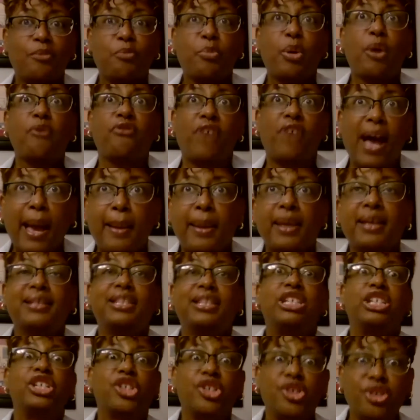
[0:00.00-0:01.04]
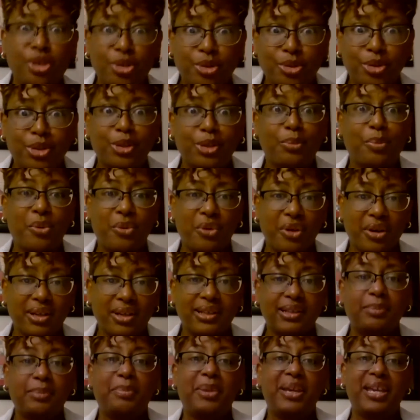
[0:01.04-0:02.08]
provide additional
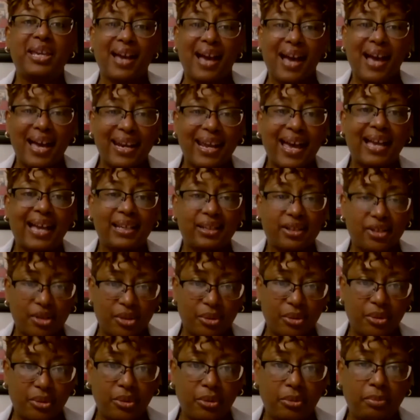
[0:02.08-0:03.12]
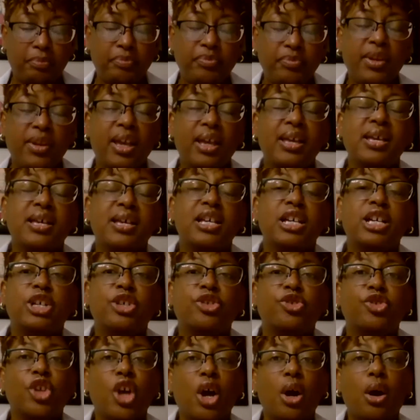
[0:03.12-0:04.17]
supports beyond high school.
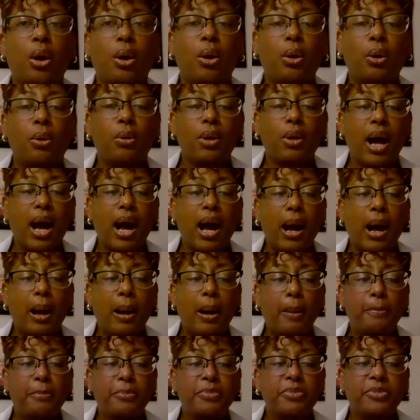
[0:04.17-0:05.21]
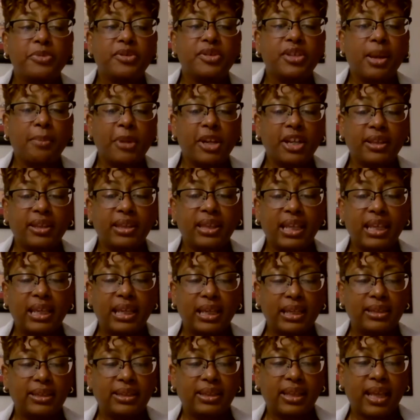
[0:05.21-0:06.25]
So um, some of the
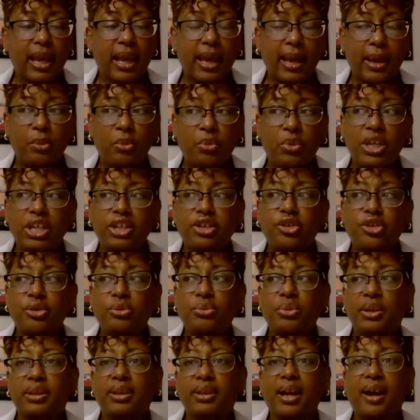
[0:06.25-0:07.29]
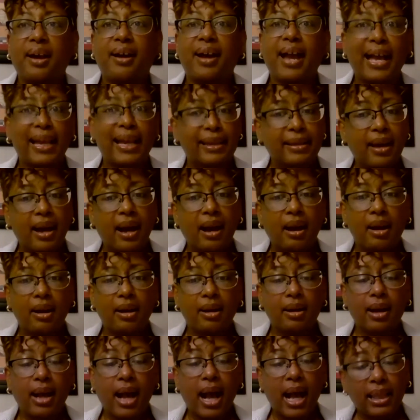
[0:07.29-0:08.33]
things that we do with our high,
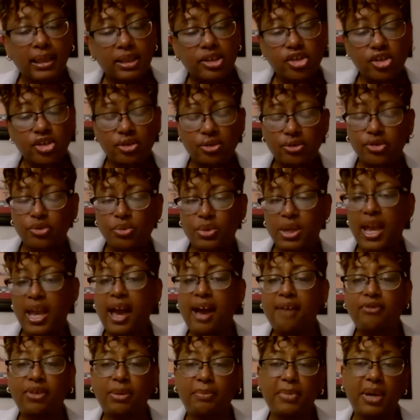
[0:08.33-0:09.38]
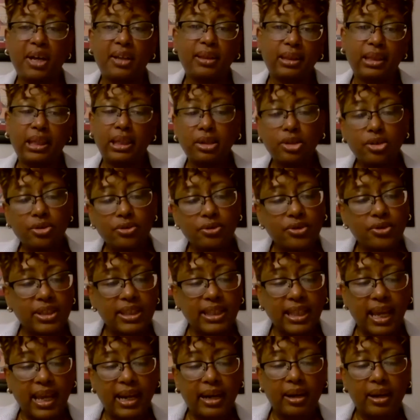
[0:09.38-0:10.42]
our college students, we have a monthly
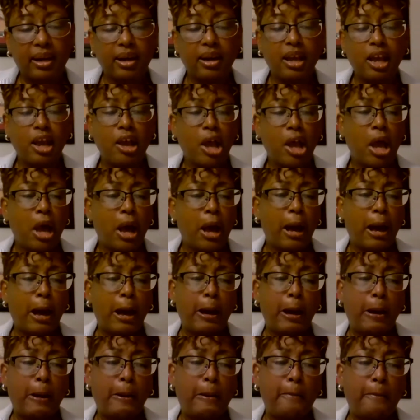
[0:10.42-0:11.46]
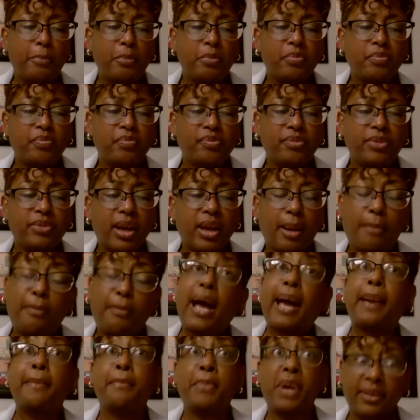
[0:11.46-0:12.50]
newsletter. Um, a
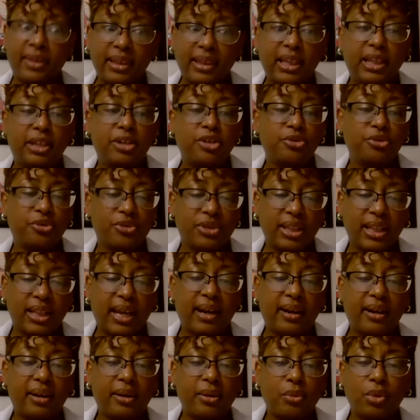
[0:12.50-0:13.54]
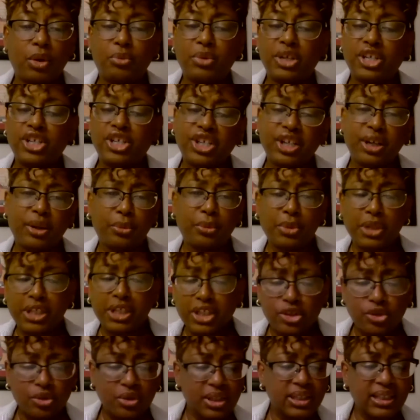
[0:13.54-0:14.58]
bi-monthly newsletter where we share
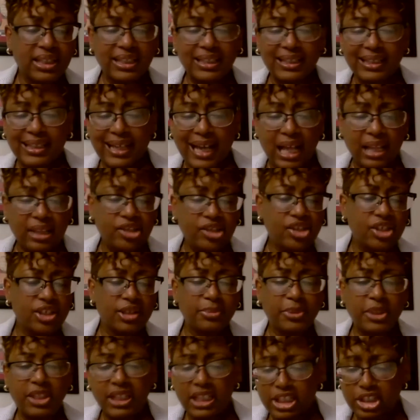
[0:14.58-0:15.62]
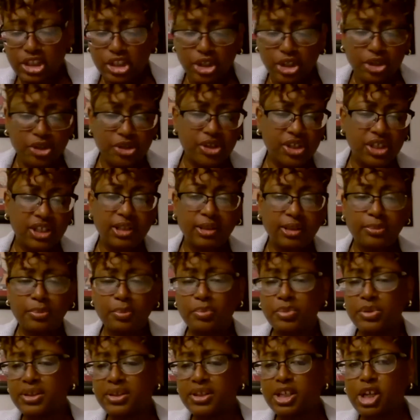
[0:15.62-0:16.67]
resources, scholarships,
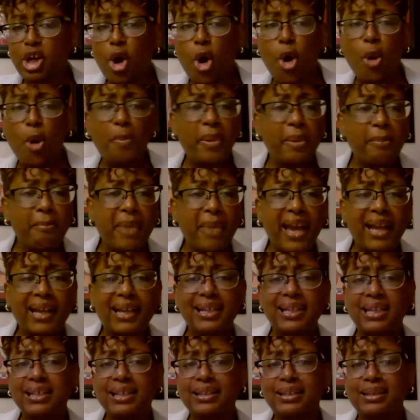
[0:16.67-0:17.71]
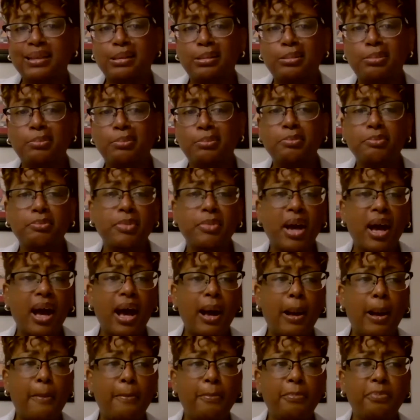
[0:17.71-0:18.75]
internships, coping mechanism,
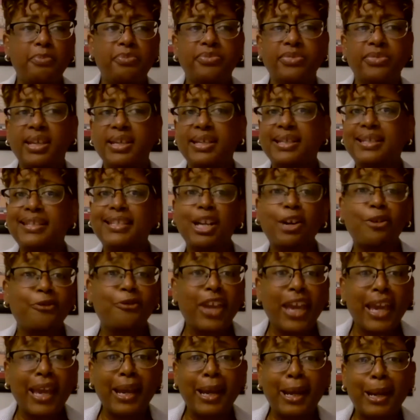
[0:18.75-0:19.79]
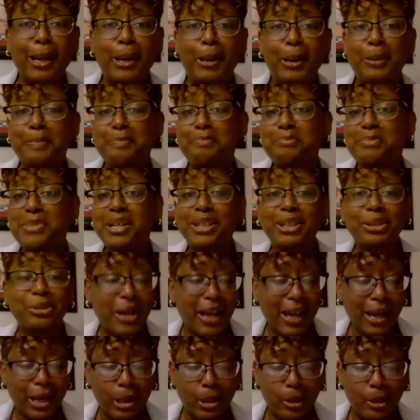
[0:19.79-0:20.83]
um, self-care,
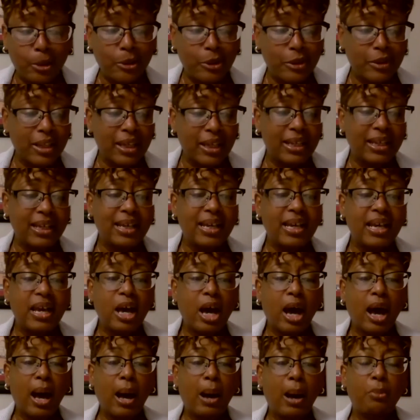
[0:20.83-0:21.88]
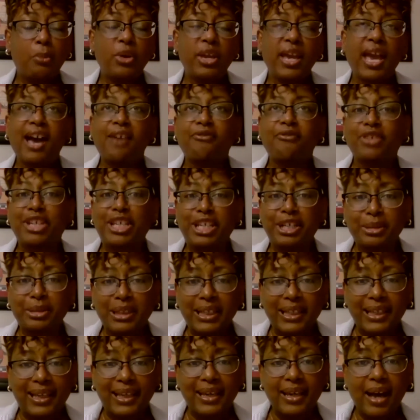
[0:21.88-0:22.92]
mental health. Um, we have a
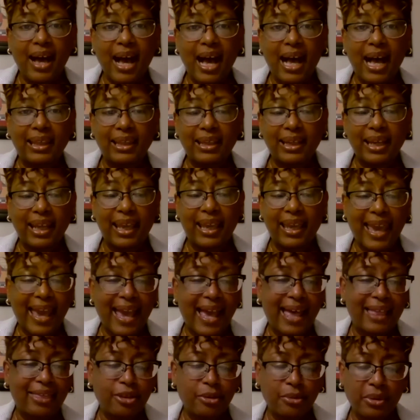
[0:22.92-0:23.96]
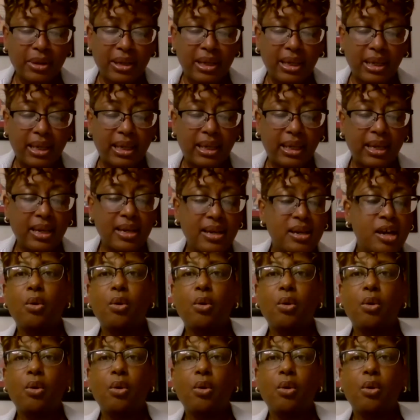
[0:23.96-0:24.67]
yearly holiday gathering.